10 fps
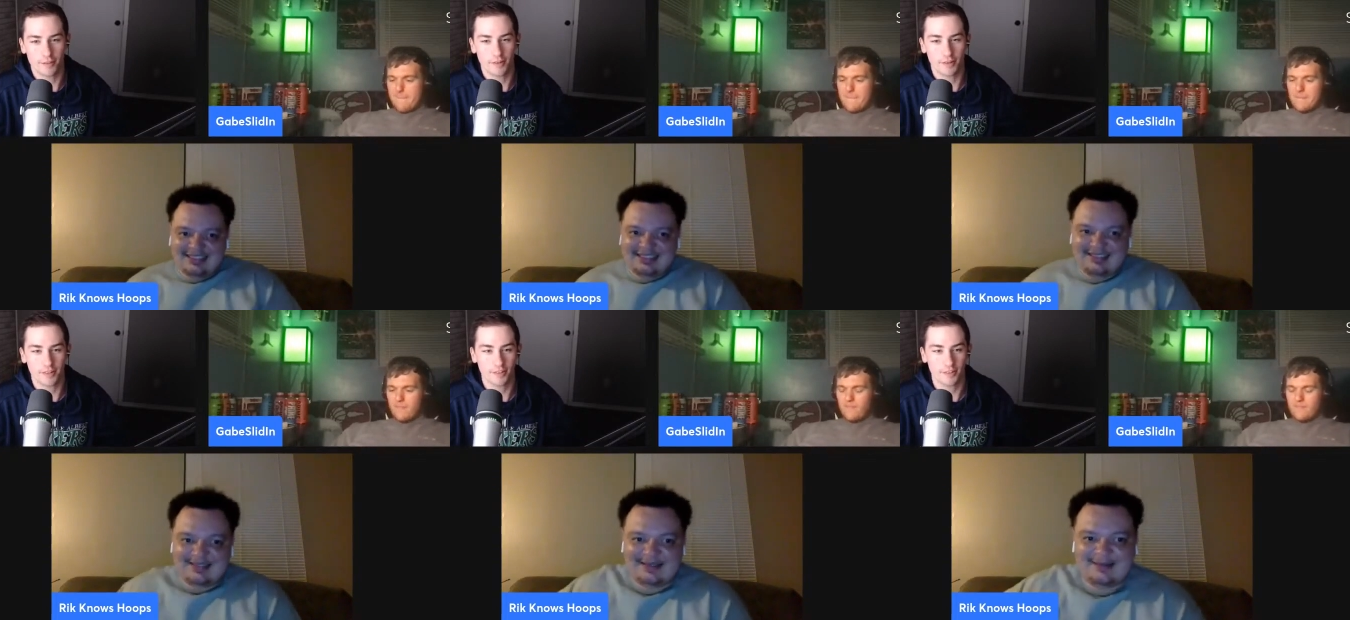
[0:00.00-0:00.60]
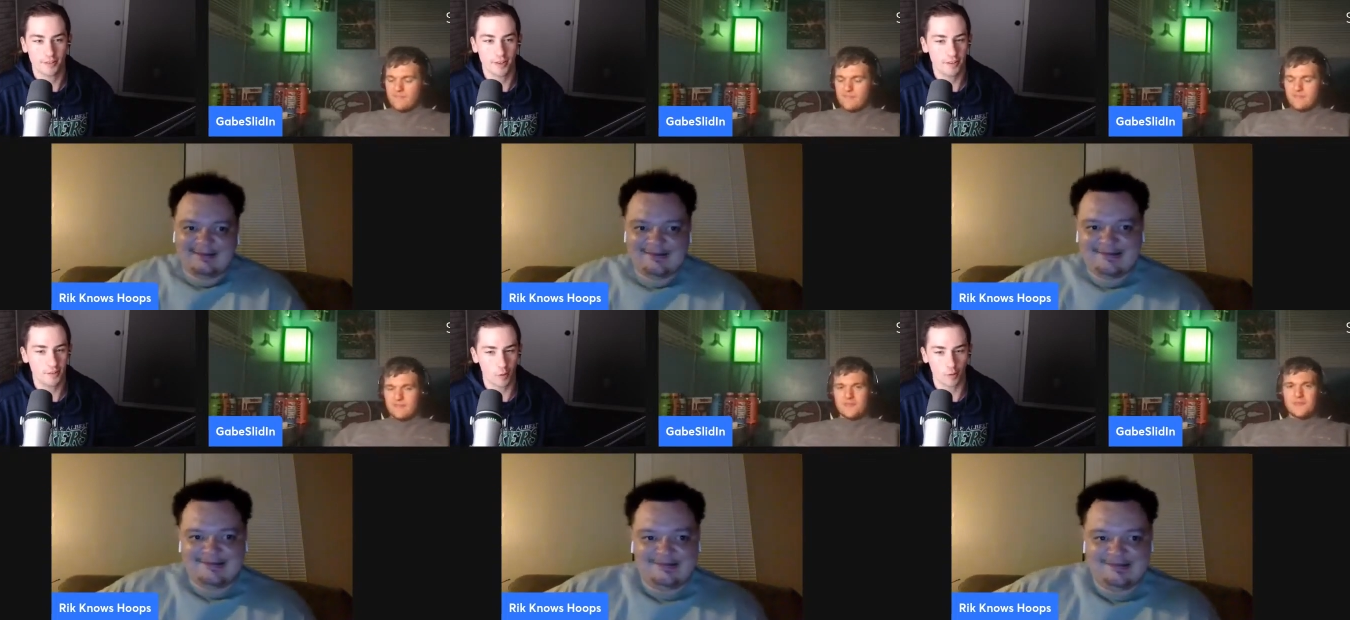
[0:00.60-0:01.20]
Speaker 1: series.
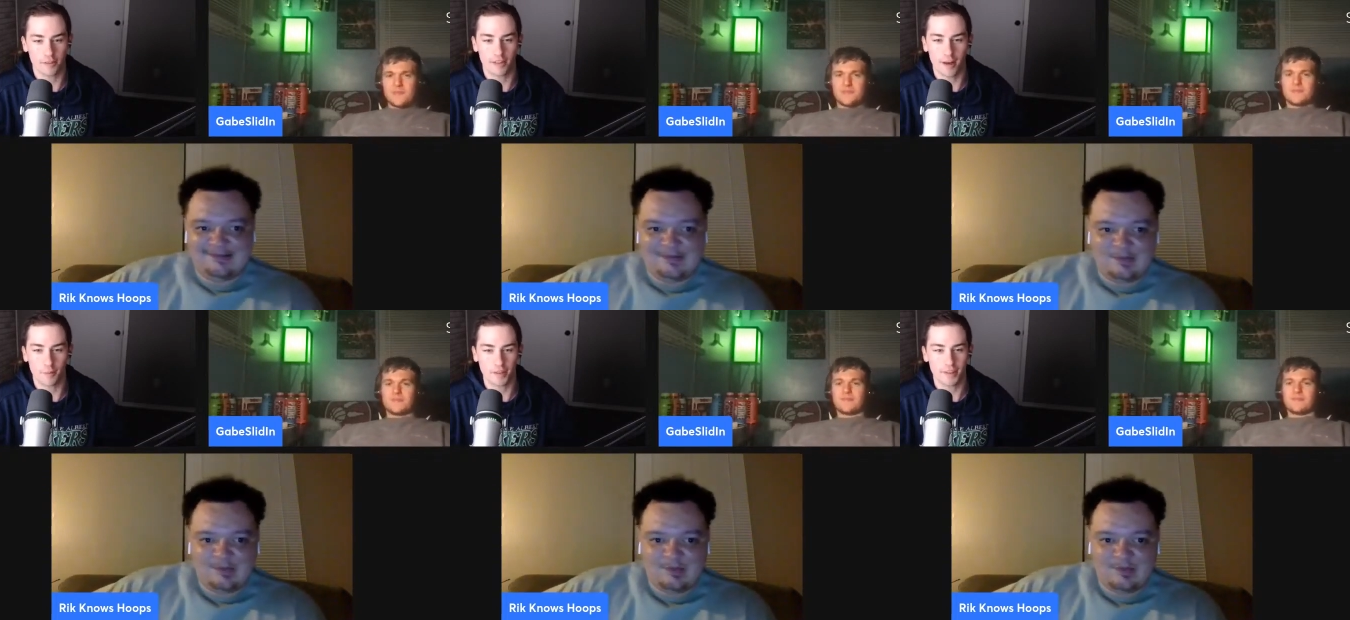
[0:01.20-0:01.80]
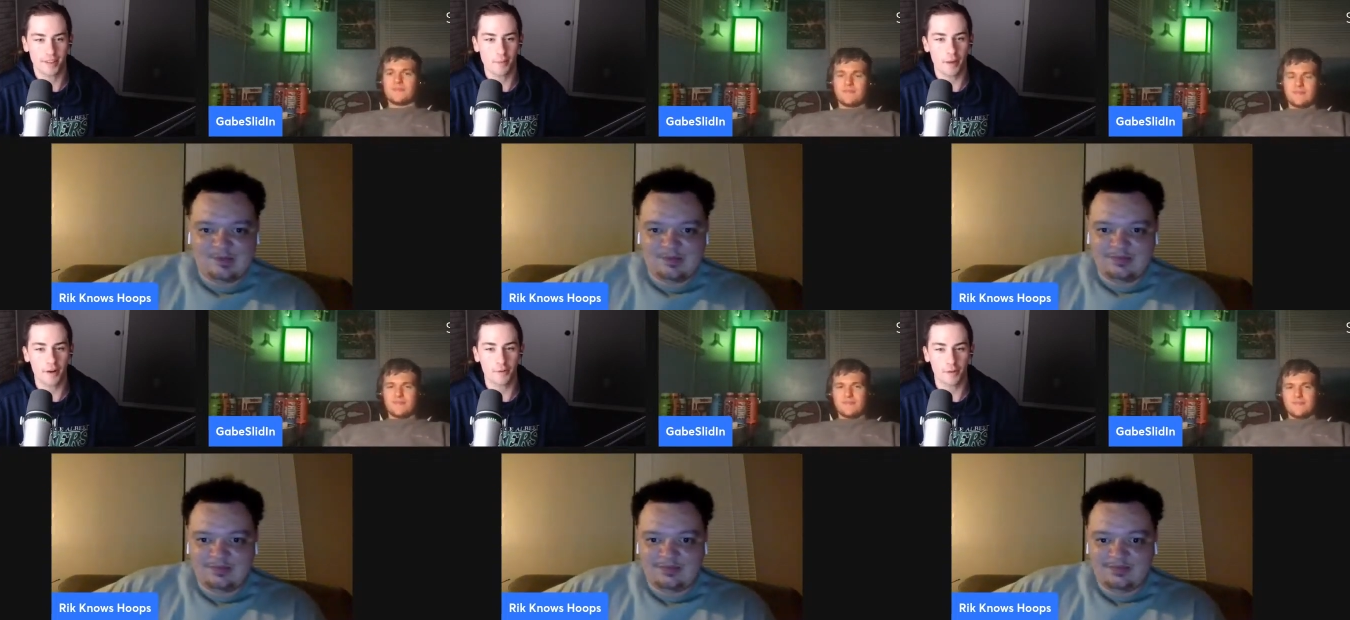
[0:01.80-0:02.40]
Nothing more than that, but they
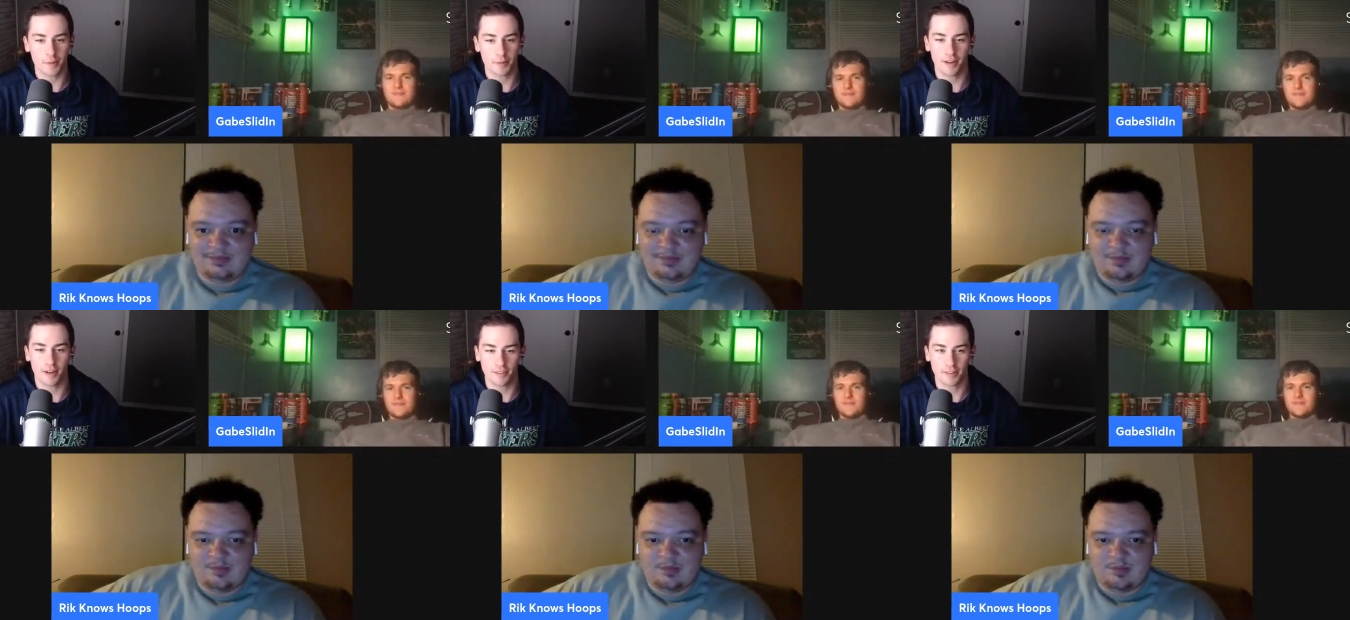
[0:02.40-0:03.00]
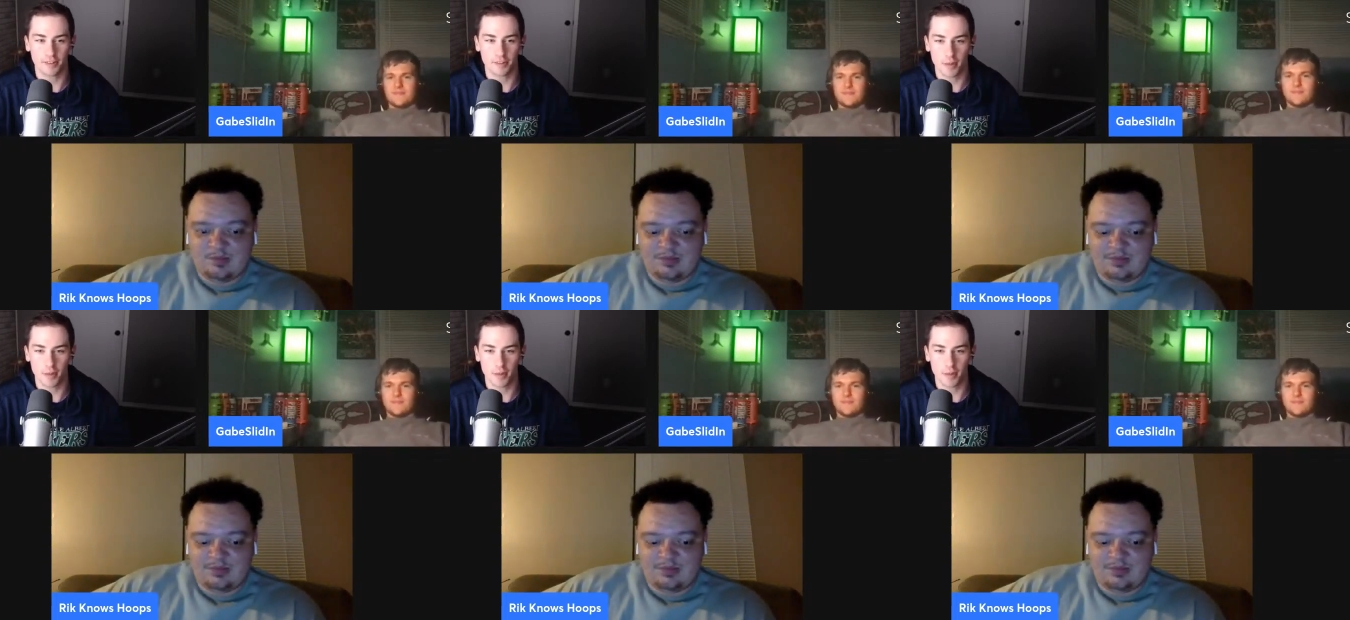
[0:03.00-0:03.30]
might have won a playoff series.